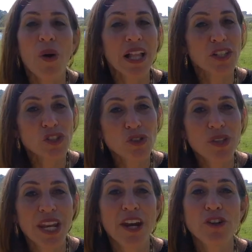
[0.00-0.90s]
while it's
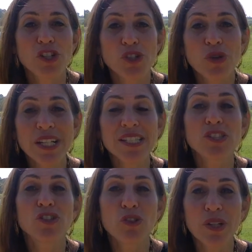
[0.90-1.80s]
true that energy drinks
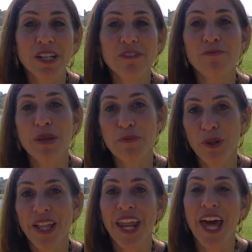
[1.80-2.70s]
do give
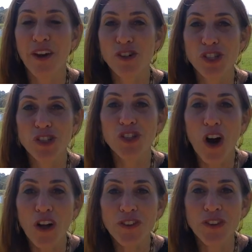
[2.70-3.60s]
people an energy
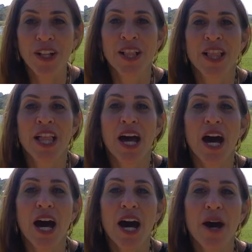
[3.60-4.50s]
jolt
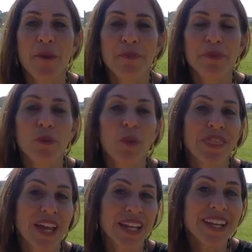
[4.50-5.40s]
um,
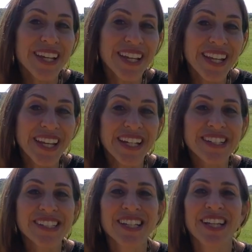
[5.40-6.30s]
when they need it,
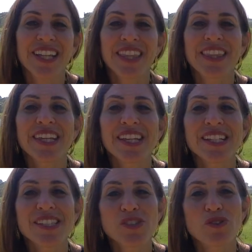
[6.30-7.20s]

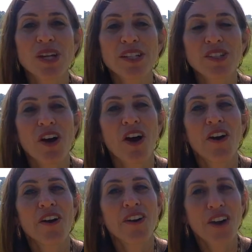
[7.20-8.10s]
these drinks
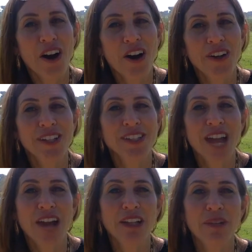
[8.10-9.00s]
are not
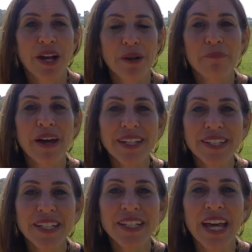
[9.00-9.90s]
entirely
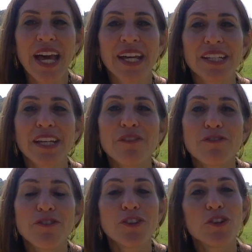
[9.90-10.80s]
recommended and if
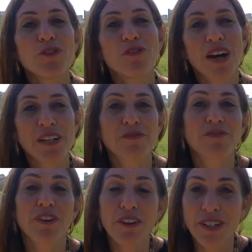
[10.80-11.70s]
you find it
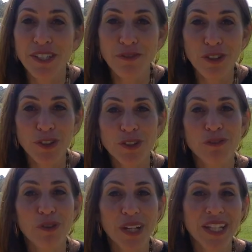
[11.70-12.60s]
very difficult
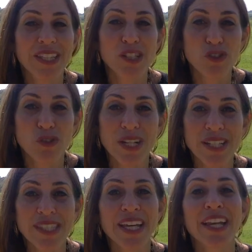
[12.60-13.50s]
avoiding these
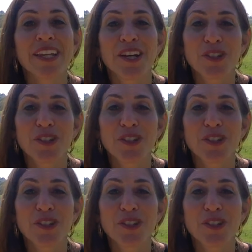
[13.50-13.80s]
drinks then